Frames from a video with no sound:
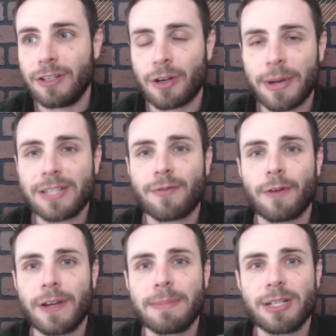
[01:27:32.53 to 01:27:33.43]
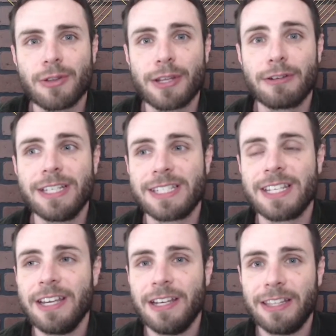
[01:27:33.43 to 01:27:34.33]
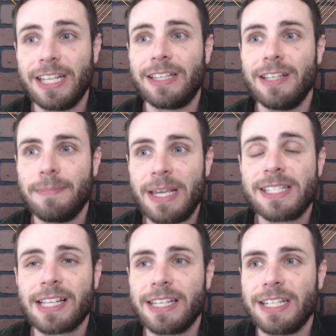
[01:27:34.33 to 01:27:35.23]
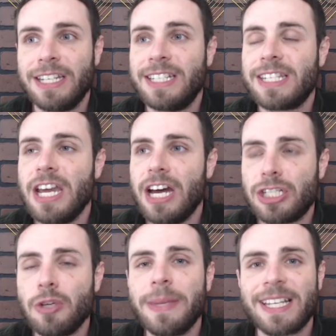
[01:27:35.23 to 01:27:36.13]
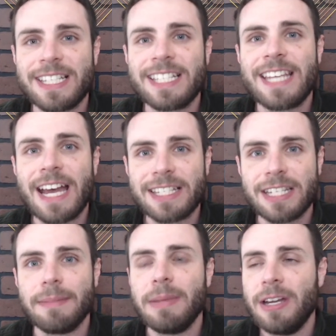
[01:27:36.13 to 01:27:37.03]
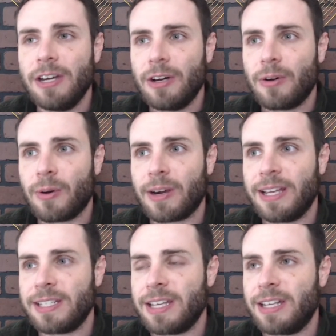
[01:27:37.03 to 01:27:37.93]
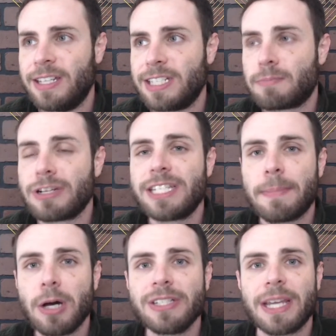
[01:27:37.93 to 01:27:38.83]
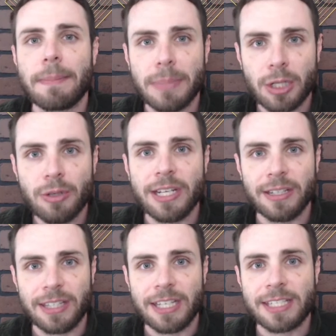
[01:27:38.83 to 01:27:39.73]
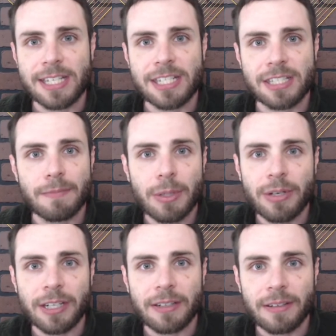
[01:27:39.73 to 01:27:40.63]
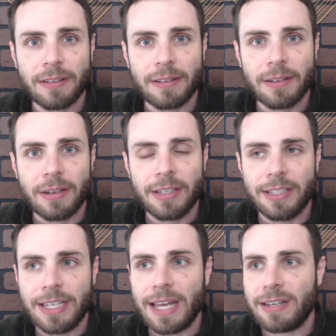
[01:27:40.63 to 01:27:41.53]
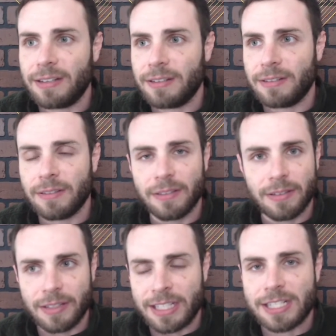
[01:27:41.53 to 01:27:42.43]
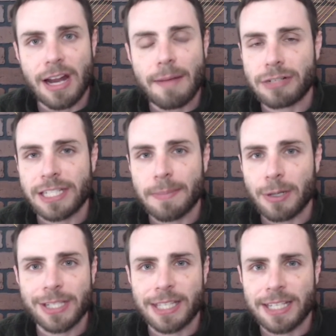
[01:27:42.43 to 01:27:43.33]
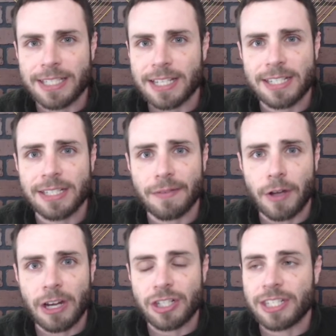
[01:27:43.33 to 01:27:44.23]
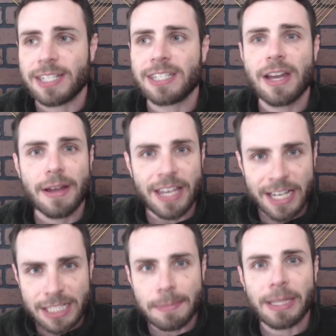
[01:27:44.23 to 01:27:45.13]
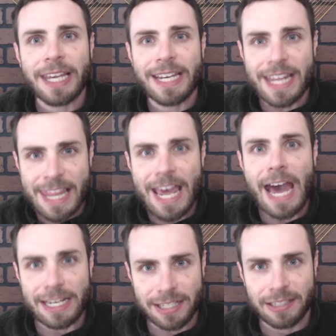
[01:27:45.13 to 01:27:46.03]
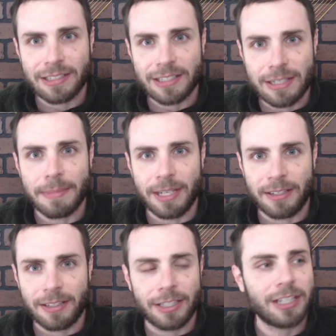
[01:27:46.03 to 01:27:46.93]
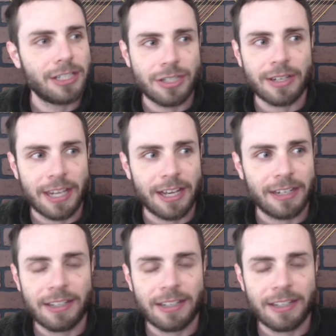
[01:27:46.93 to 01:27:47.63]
quest for a fundamental theory is that basically it is assuming as its axiom, or it is presupposing beauty, the existence of beauty. Yet it's not presupposing the existence of consciousness. Explain that to me, because you can't.